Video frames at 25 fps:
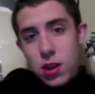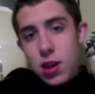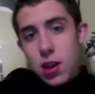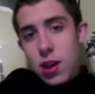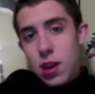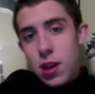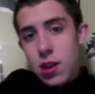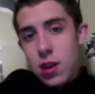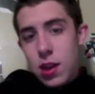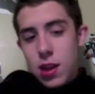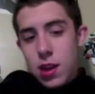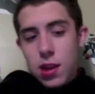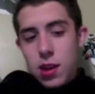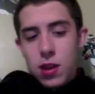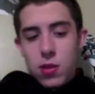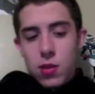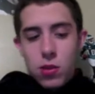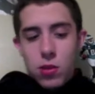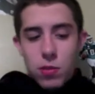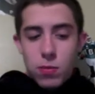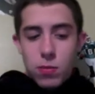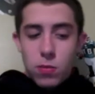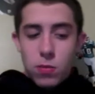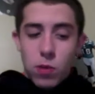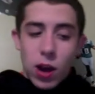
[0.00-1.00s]
And
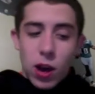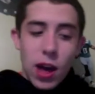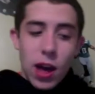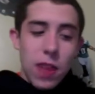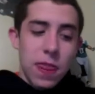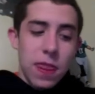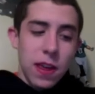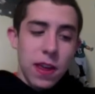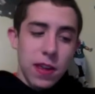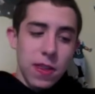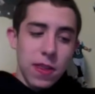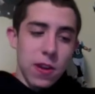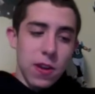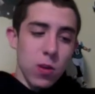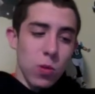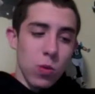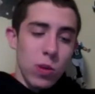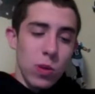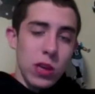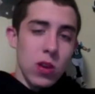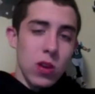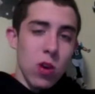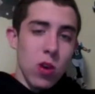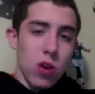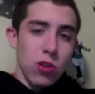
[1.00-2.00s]
then what I think they're
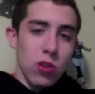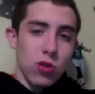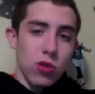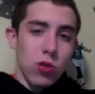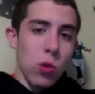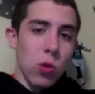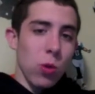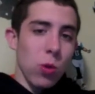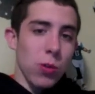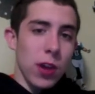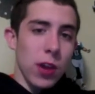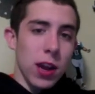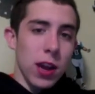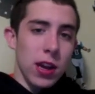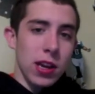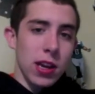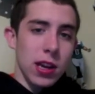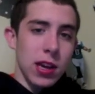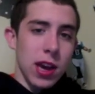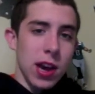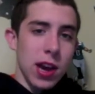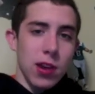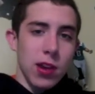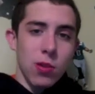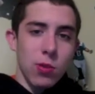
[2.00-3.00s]
weak on is
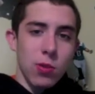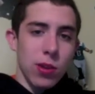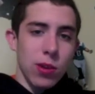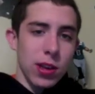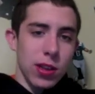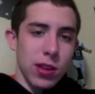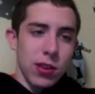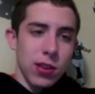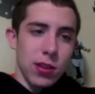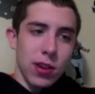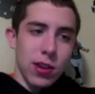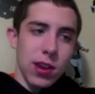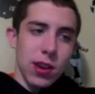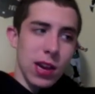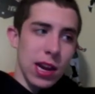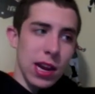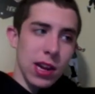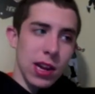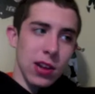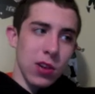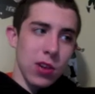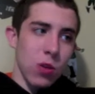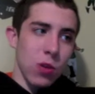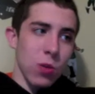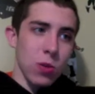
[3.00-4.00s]
goaltending. I don't like the
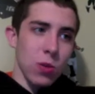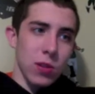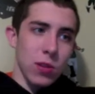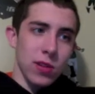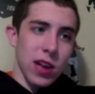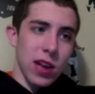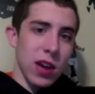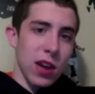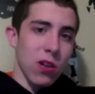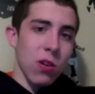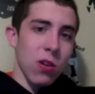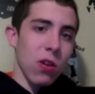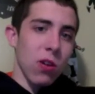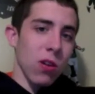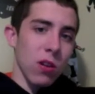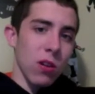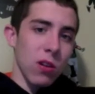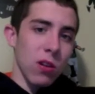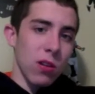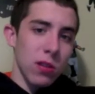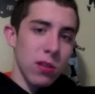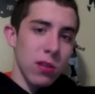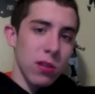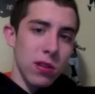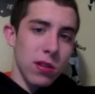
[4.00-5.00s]
Canadian goalies at
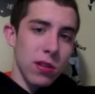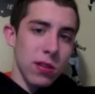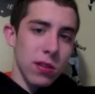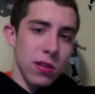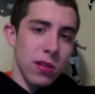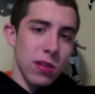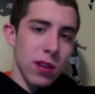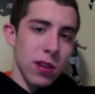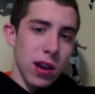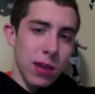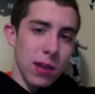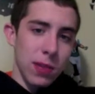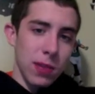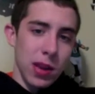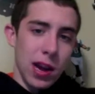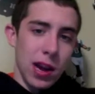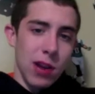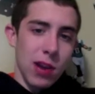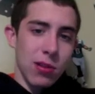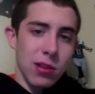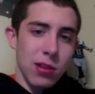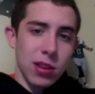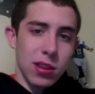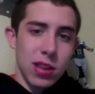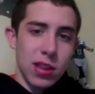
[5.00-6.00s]
all. I mean, I don't
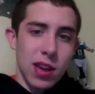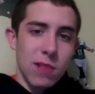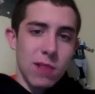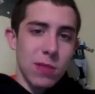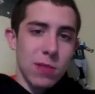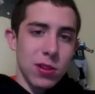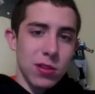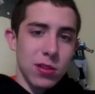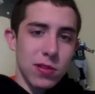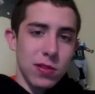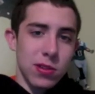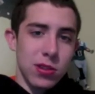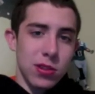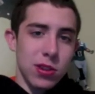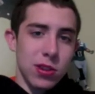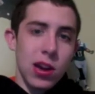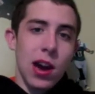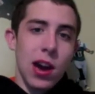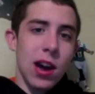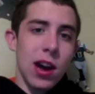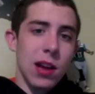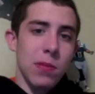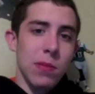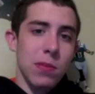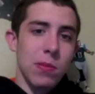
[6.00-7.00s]
think they have much of a
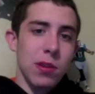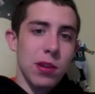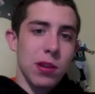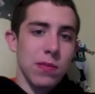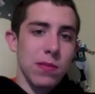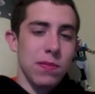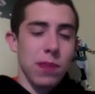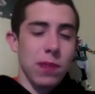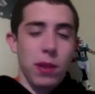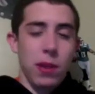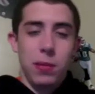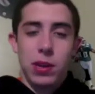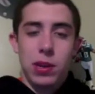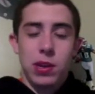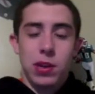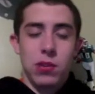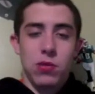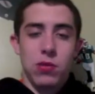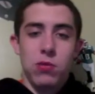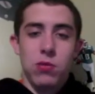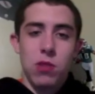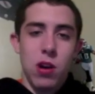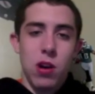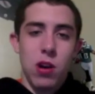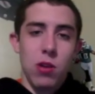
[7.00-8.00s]
shot, but, I mean, who
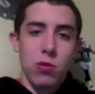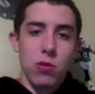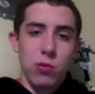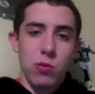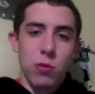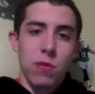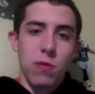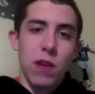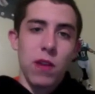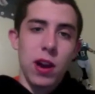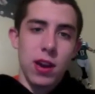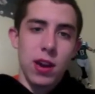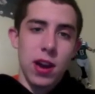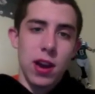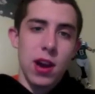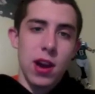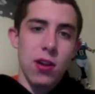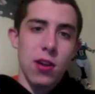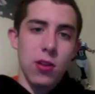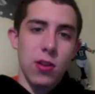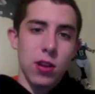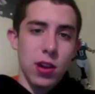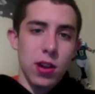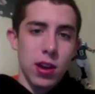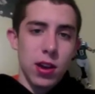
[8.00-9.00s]
knows? We'll find
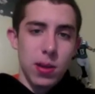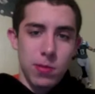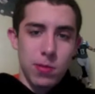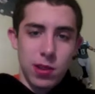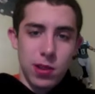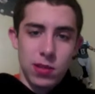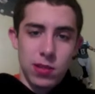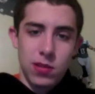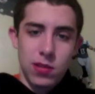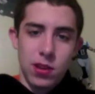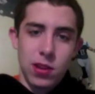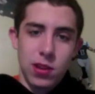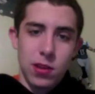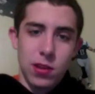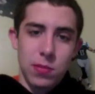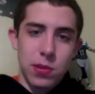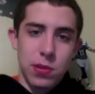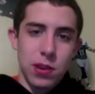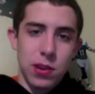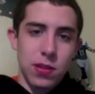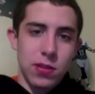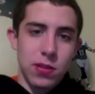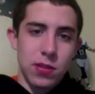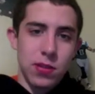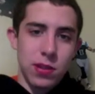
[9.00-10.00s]
out. I mean, it's the
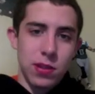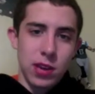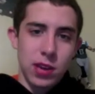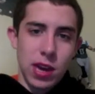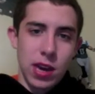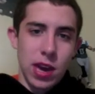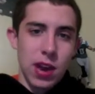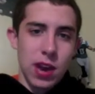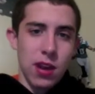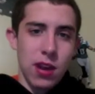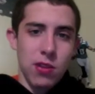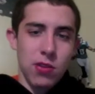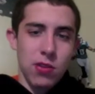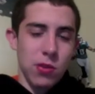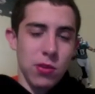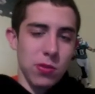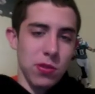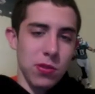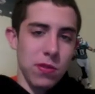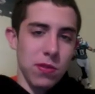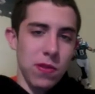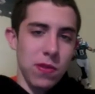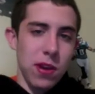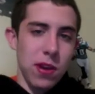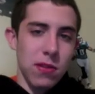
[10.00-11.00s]
Olympics. Canada's always the
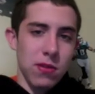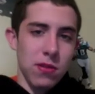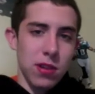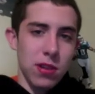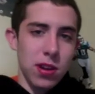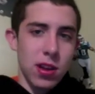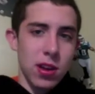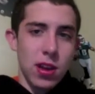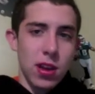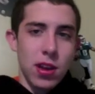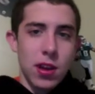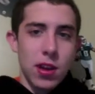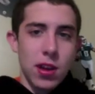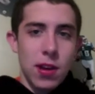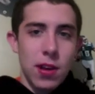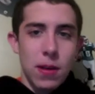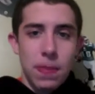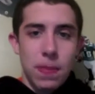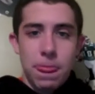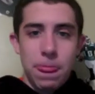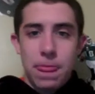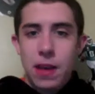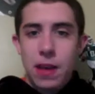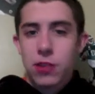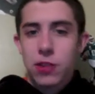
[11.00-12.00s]
favorite.
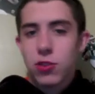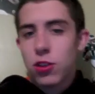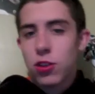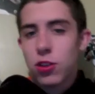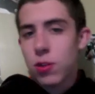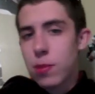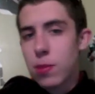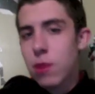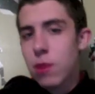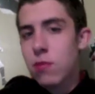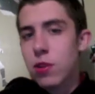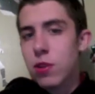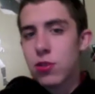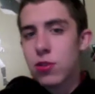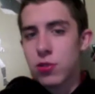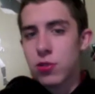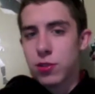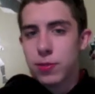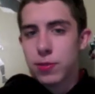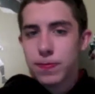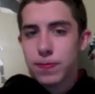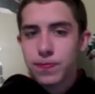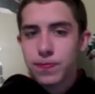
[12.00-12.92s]
Now let's talk about Russia.